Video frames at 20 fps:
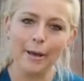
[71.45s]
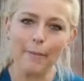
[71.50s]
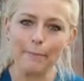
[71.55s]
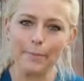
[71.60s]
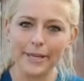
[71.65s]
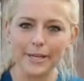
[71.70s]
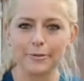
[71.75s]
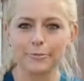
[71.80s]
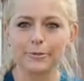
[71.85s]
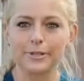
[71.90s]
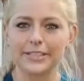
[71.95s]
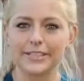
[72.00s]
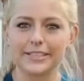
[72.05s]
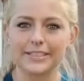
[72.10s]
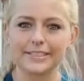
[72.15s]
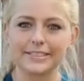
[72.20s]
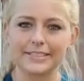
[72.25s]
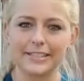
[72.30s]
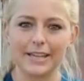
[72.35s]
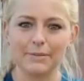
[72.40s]
pick one
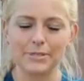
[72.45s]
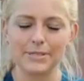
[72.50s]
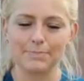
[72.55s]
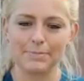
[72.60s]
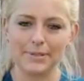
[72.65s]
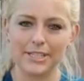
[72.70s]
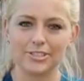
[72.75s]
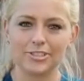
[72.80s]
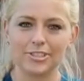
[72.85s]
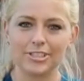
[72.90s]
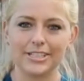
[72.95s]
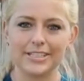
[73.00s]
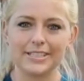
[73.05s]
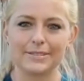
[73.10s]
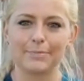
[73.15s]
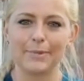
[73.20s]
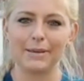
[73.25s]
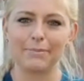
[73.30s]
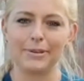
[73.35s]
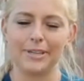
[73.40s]
type of species,
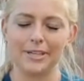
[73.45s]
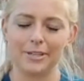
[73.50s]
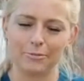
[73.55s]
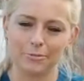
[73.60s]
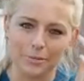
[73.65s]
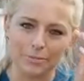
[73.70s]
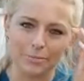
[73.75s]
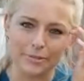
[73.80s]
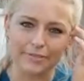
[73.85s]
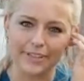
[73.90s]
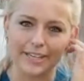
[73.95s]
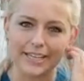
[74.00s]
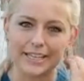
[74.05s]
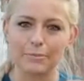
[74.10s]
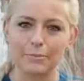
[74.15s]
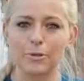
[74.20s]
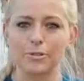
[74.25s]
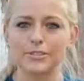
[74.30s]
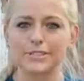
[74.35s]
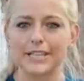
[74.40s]
maybe a group of
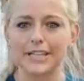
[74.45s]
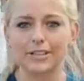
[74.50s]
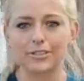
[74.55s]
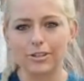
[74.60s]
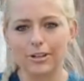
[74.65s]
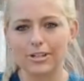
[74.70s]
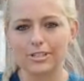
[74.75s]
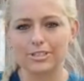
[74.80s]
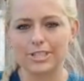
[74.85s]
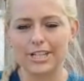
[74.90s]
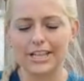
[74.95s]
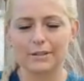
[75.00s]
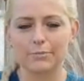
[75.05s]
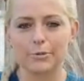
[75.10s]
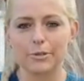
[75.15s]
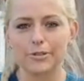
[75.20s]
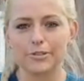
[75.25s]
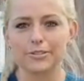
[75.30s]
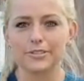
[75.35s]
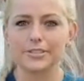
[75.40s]
animals like large
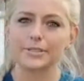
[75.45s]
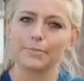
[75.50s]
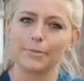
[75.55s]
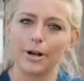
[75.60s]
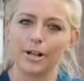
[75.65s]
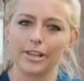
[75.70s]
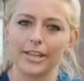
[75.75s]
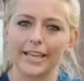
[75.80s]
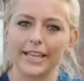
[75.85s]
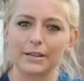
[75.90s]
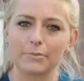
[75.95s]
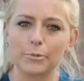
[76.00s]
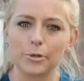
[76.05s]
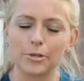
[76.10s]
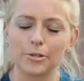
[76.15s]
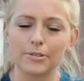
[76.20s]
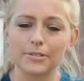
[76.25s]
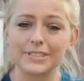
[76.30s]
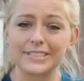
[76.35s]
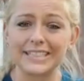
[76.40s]
animals, small
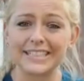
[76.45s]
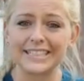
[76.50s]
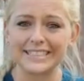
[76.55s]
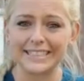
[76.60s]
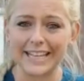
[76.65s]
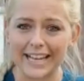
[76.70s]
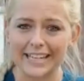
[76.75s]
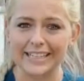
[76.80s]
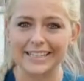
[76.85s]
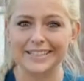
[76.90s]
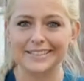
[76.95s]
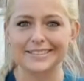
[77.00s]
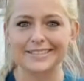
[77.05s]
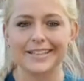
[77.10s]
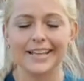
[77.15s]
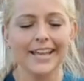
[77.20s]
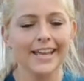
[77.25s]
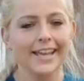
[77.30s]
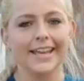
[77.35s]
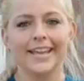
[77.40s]
animals, exotics,
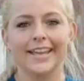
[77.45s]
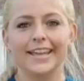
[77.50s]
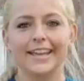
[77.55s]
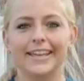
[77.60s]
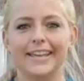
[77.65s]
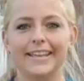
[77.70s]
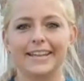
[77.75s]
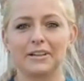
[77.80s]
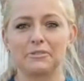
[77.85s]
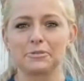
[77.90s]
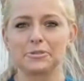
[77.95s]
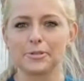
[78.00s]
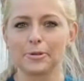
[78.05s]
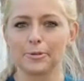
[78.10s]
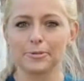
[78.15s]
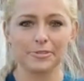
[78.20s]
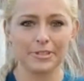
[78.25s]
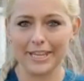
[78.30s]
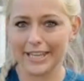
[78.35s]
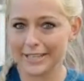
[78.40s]
and I was
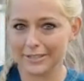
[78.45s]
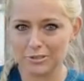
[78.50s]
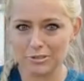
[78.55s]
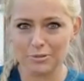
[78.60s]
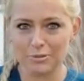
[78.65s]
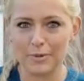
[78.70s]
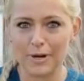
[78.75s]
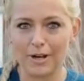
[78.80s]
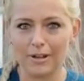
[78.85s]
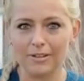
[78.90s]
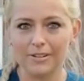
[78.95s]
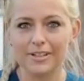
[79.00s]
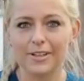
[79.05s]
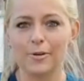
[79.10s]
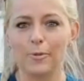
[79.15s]
told you can't do them all.